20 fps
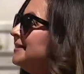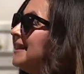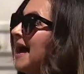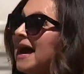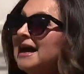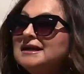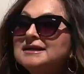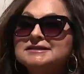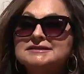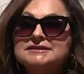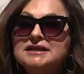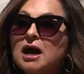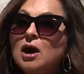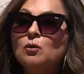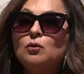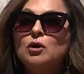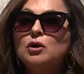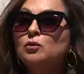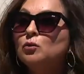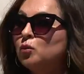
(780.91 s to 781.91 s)
That is
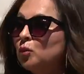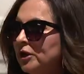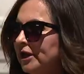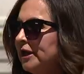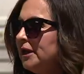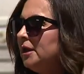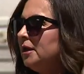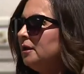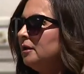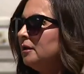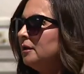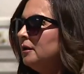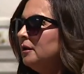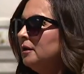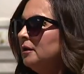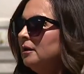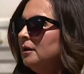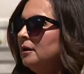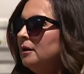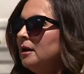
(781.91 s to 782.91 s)
not what we
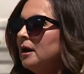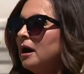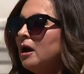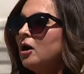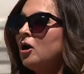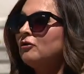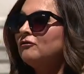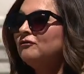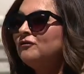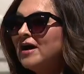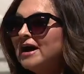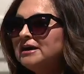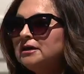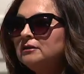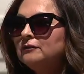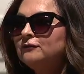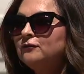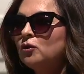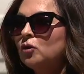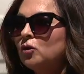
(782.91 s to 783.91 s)
are
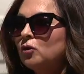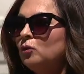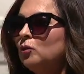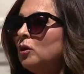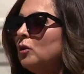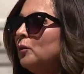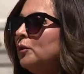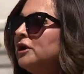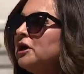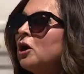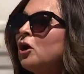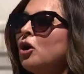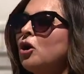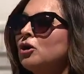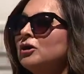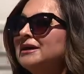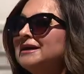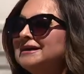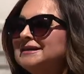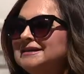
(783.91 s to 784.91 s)
fighting for. What we
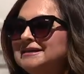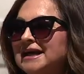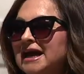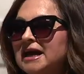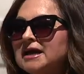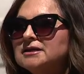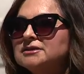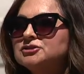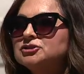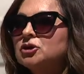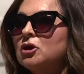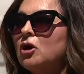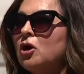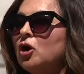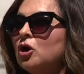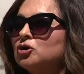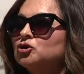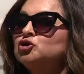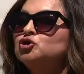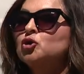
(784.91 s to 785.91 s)
are against
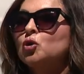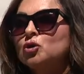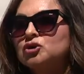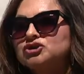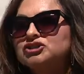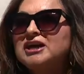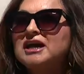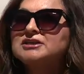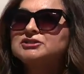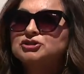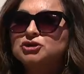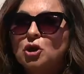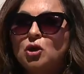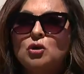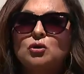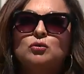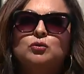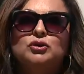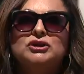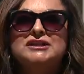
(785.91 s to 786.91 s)
are George
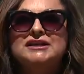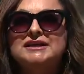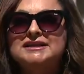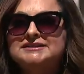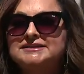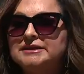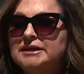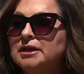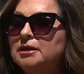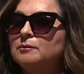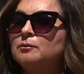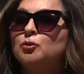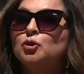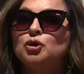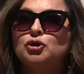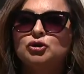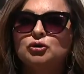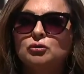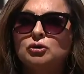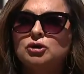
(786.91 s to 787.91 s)
Gascon releasing
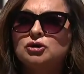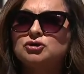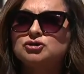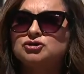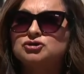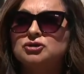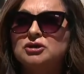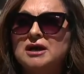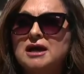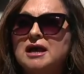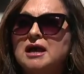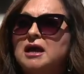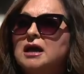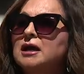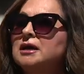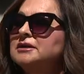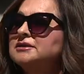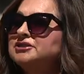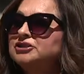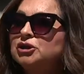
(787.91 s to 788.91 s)
murderers,
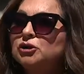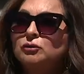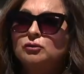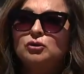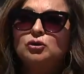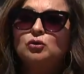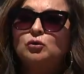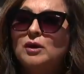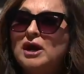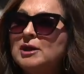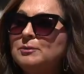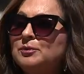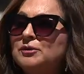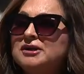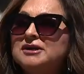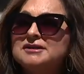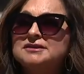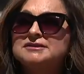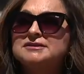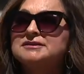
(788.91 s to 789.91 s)
serial
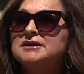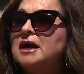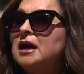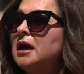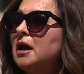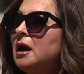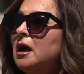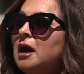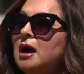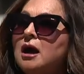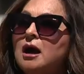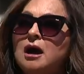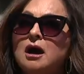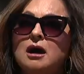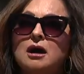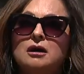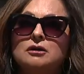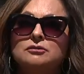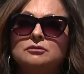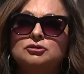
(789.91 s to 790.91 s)
rapists,
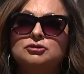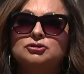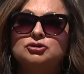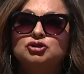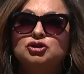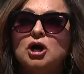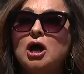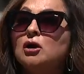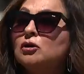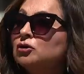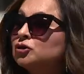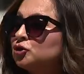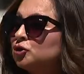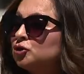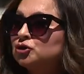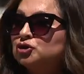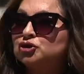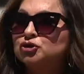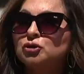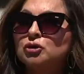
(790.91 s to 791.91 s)
uh, child
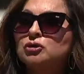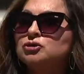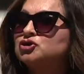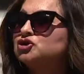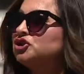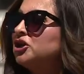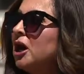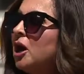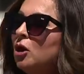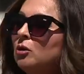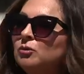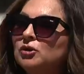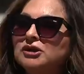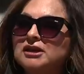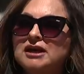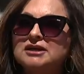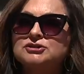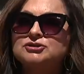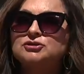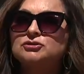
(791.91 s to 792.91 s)
torturers, child
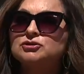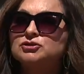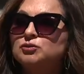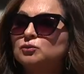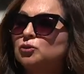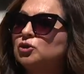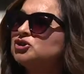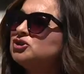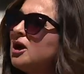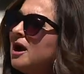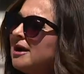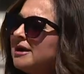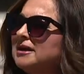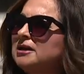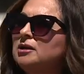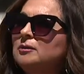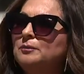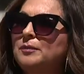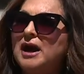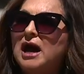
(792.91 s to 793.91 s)
molesters. We're
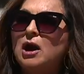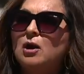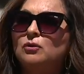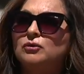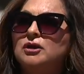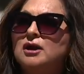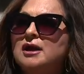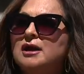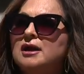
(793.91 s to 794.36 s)
talking about